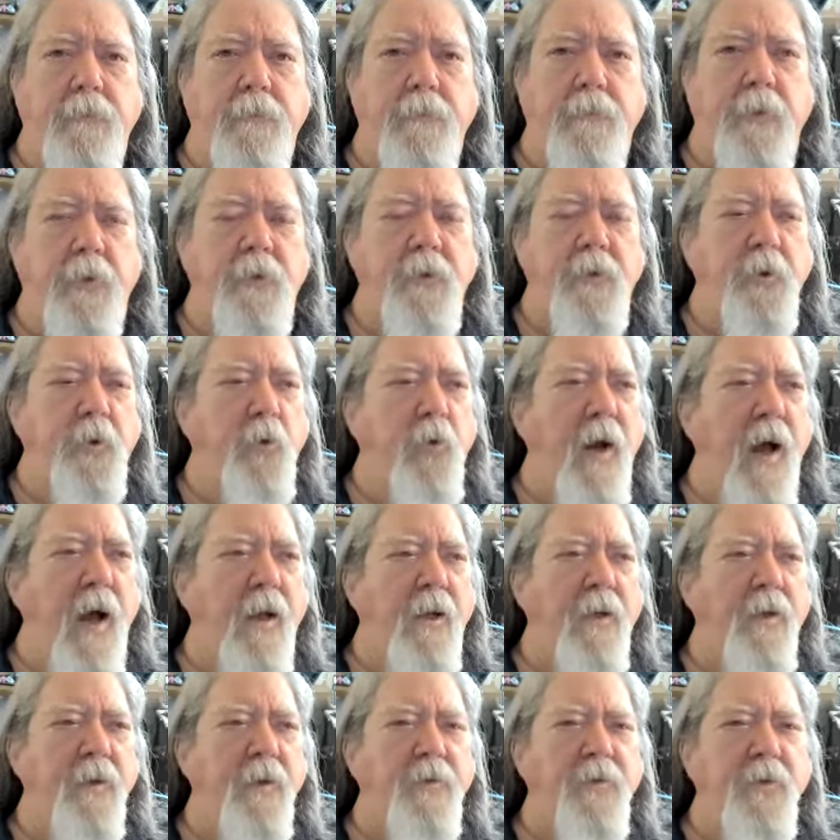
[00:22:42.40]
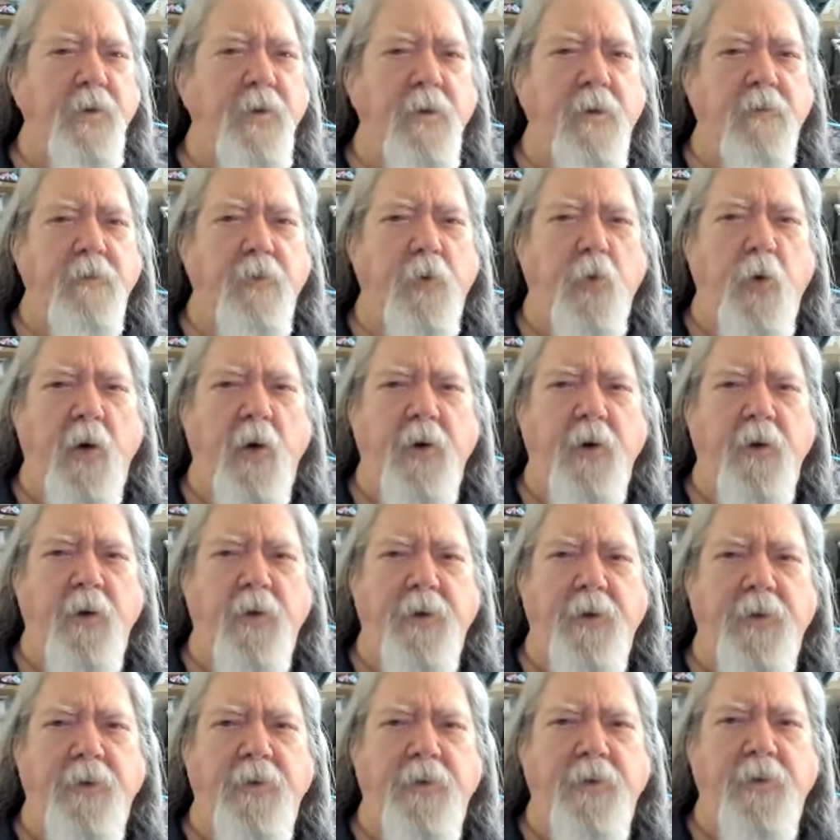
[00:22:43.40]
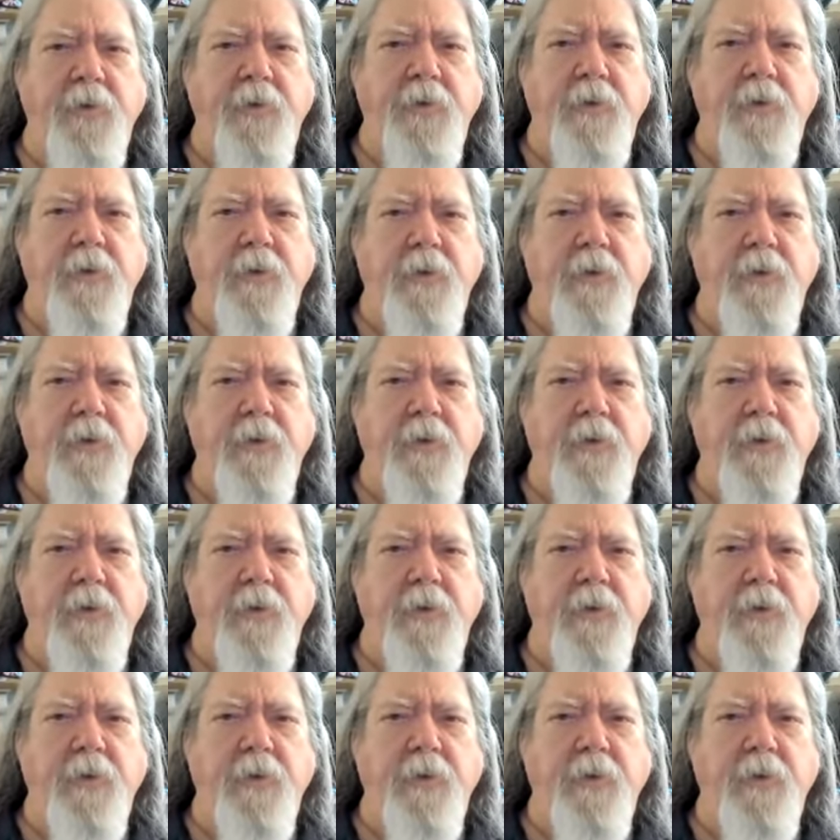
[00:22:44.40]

the neurology of awareness,